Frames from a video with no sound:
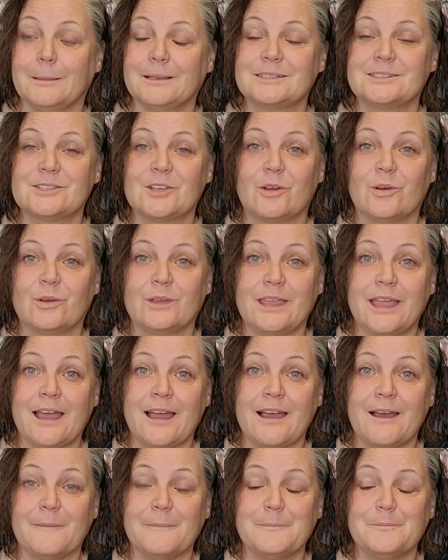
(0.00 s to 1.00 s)
So
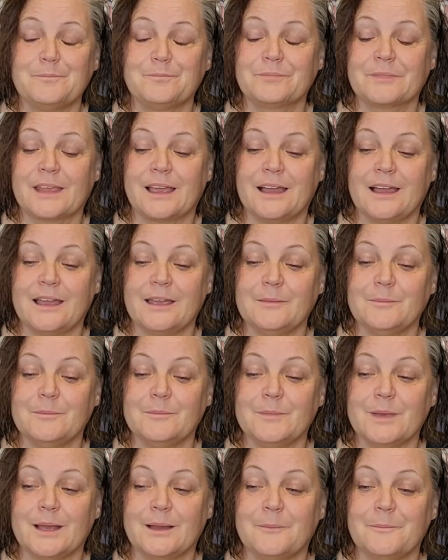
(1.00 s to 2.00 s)
yeah, I
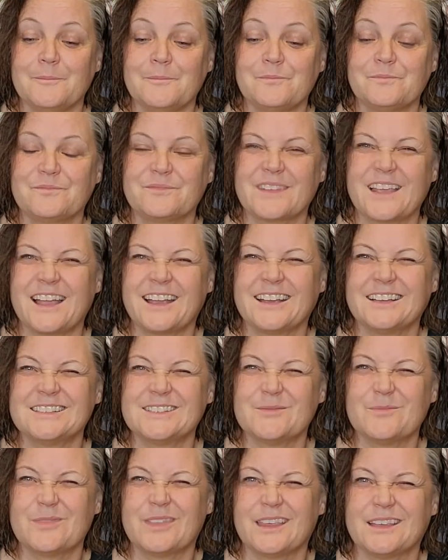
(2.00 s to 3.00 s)
got
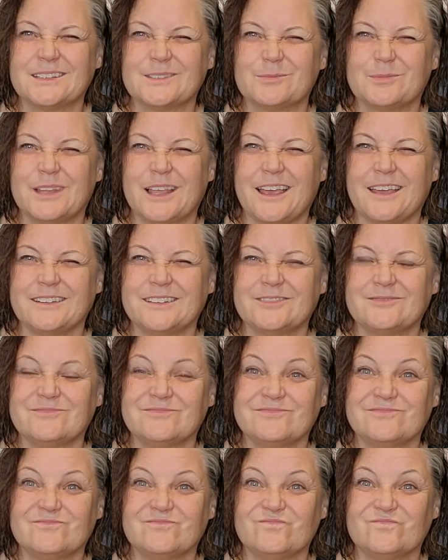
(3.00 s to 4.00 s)
some things planned.
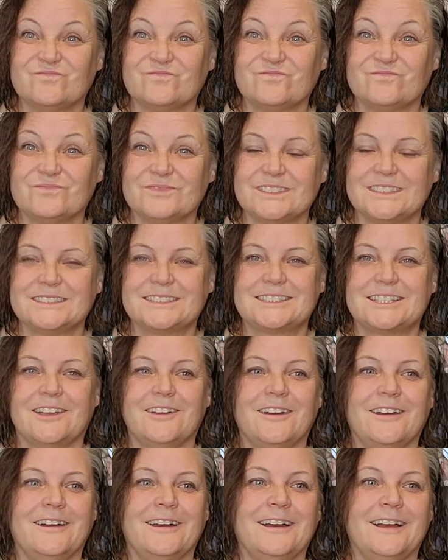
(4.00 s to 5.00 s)
So
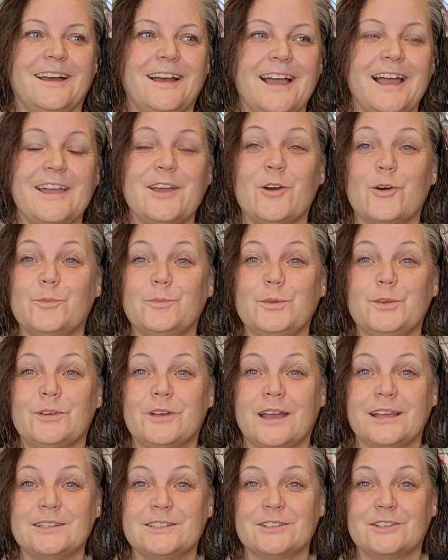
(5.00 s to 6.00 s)
I hope you
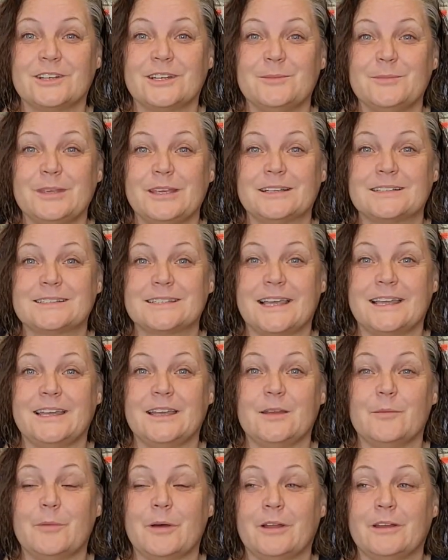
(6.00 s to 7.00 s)
guys are going to be
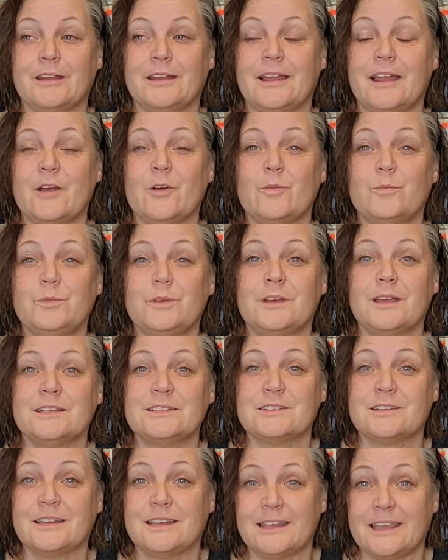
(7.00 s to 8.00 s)
excited about it. I hope you
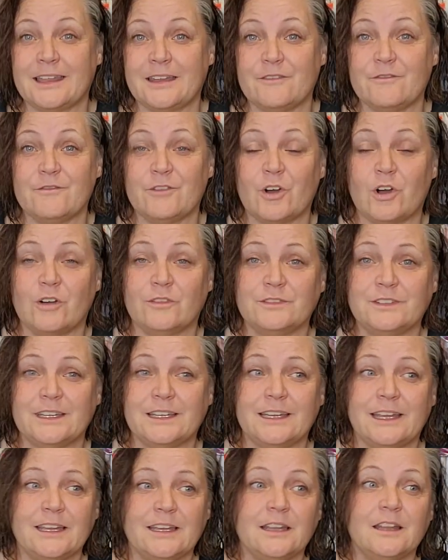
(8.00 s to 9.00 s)
guys are going to get involved
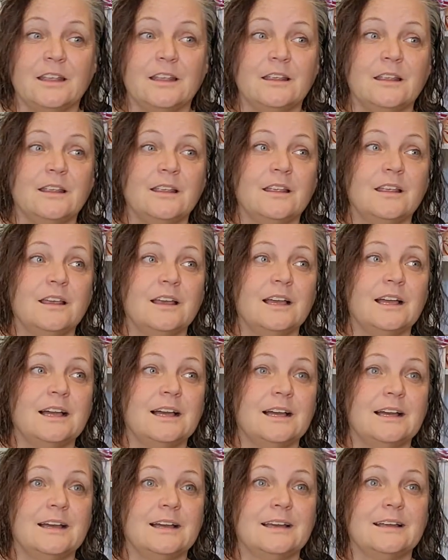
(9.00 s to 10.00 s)
in it.
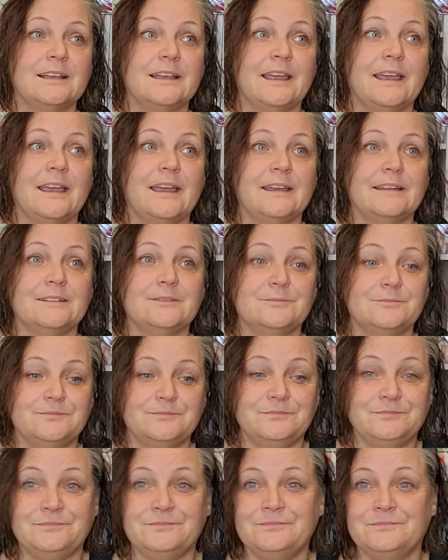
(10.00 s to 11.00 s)
And
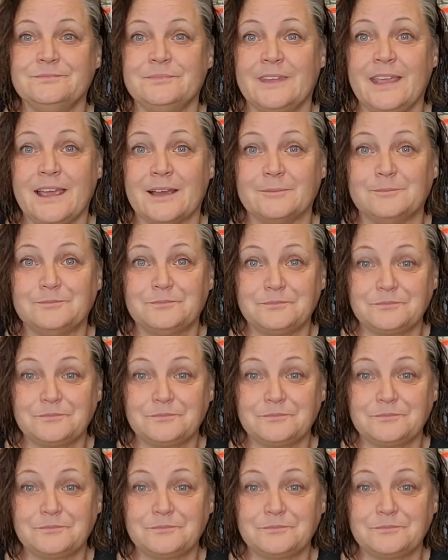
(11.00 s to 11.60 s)
yeah.